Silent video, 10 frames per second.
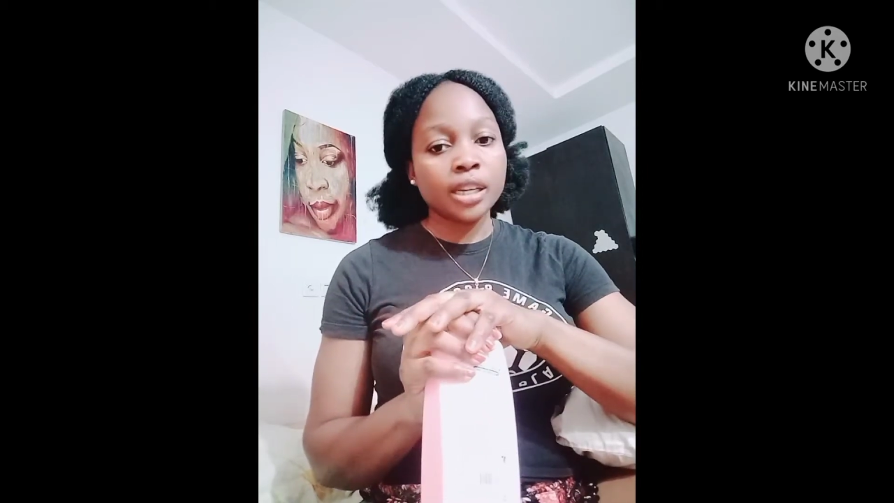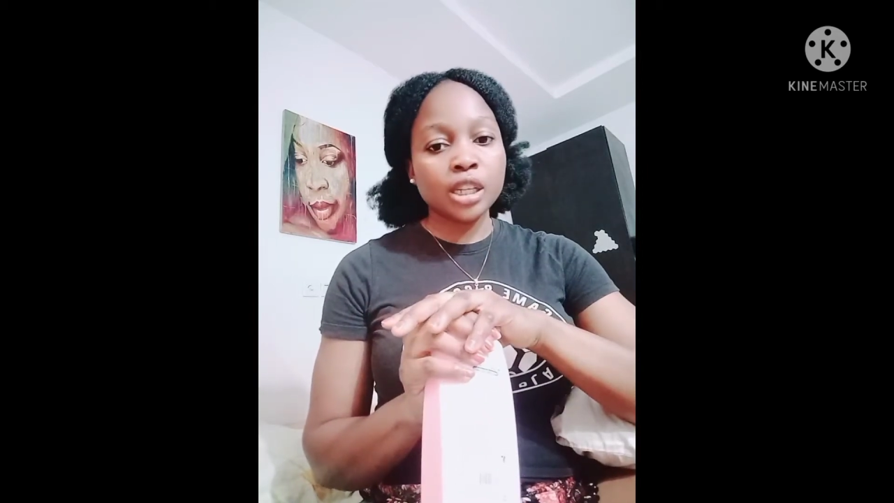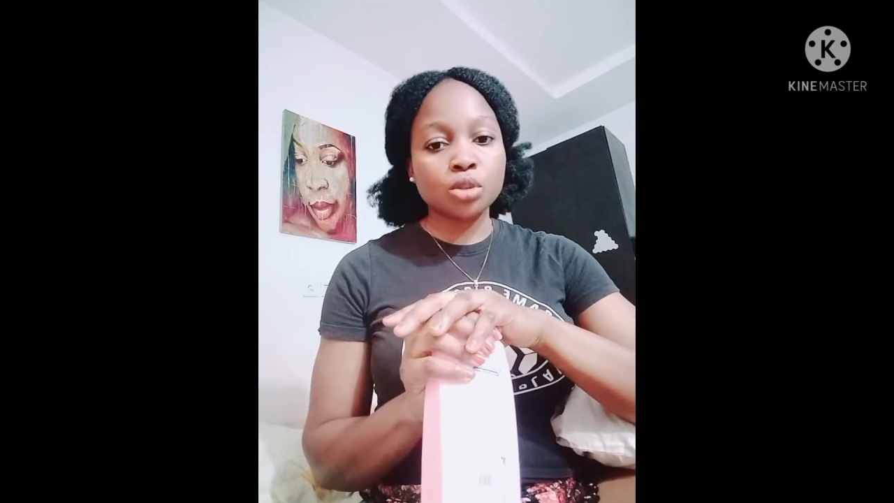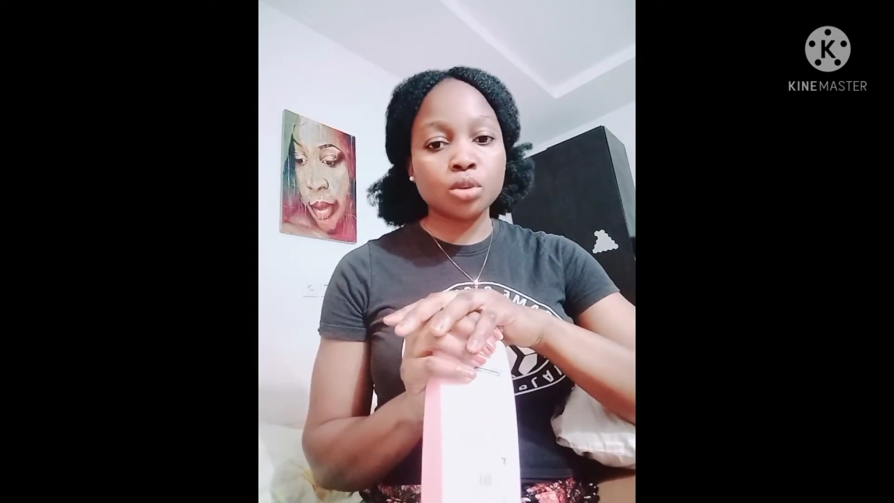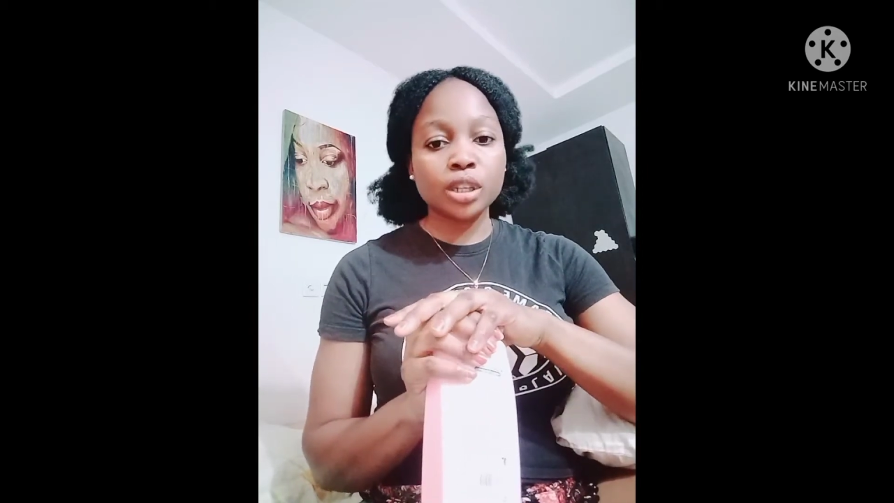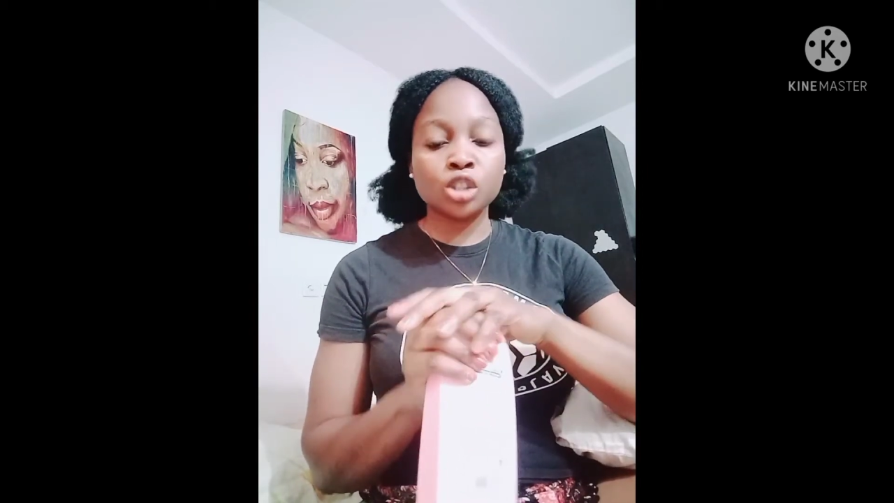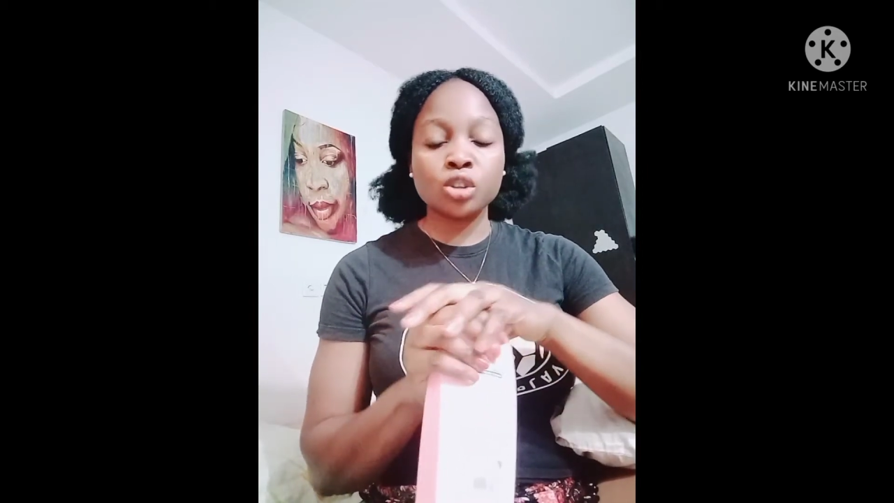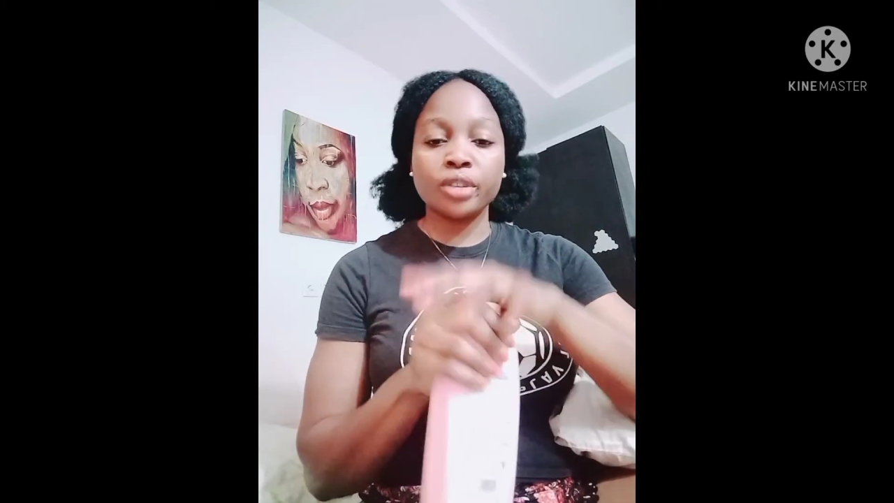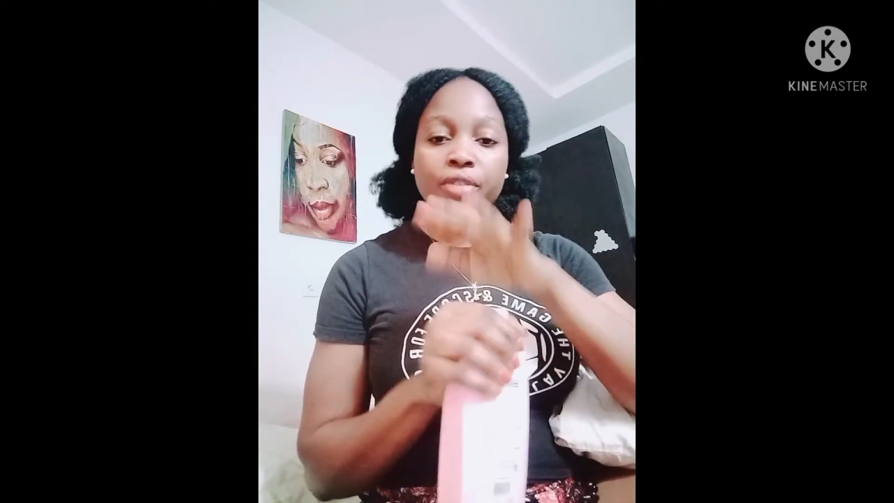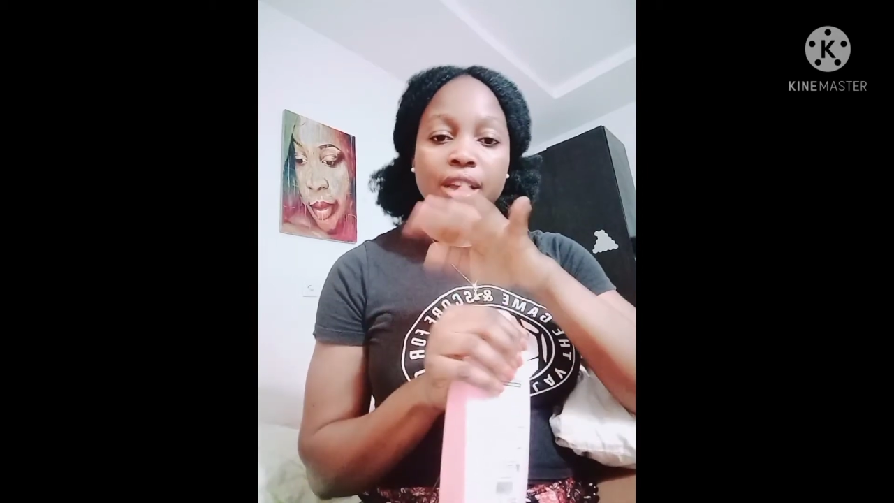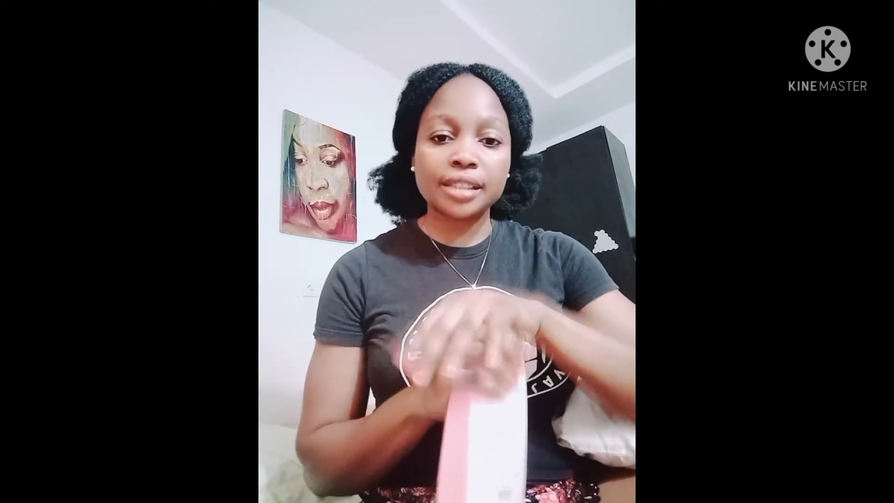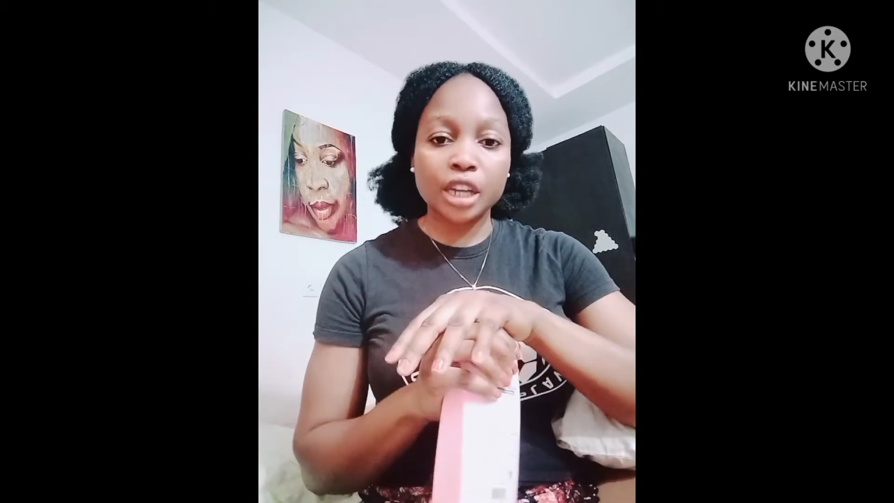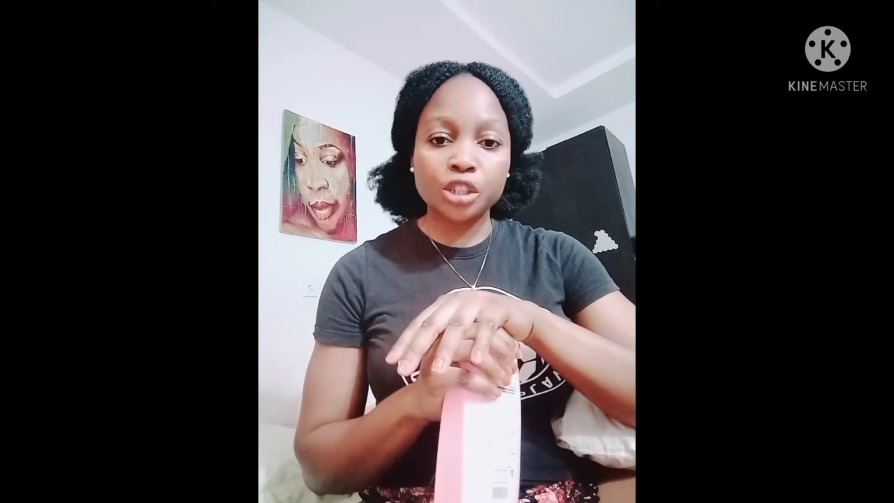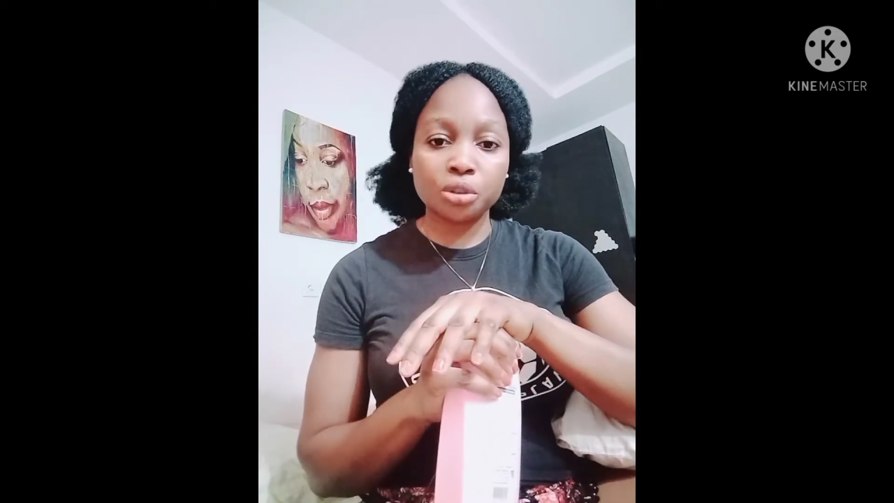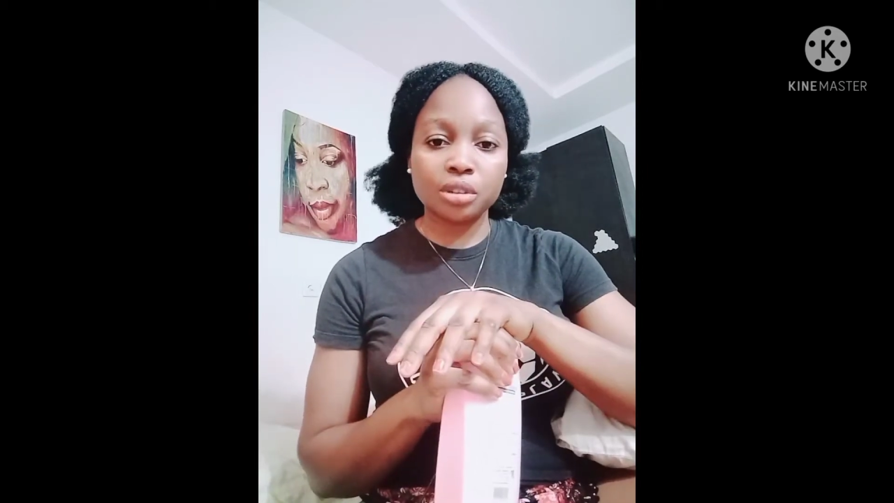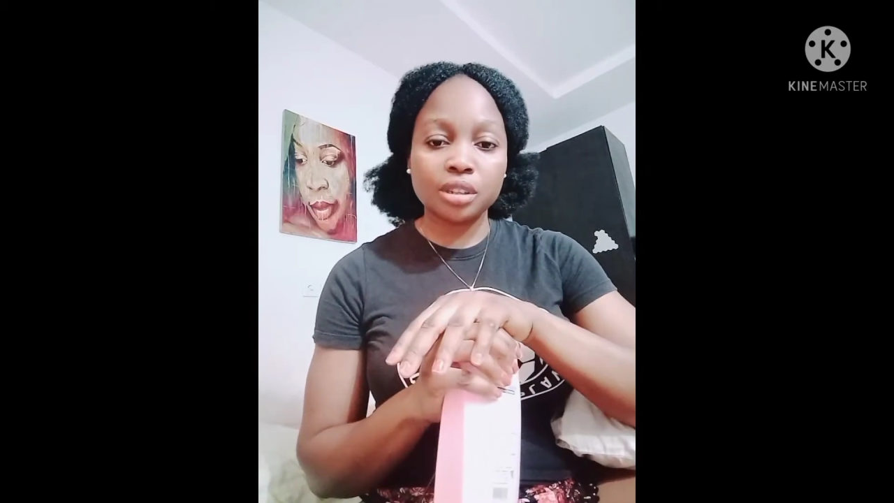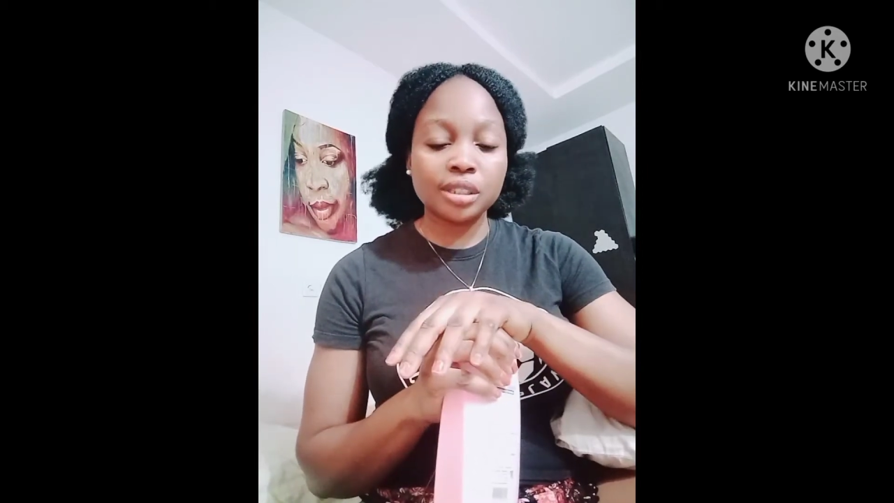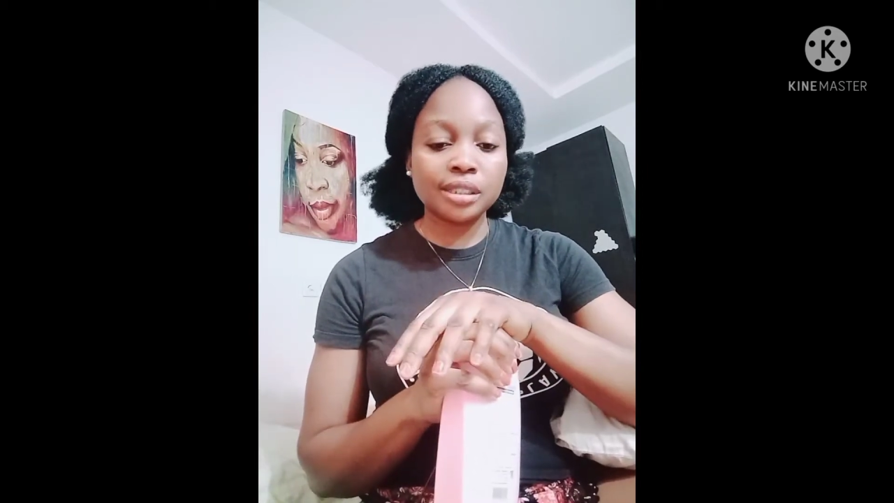This one is not a fast action.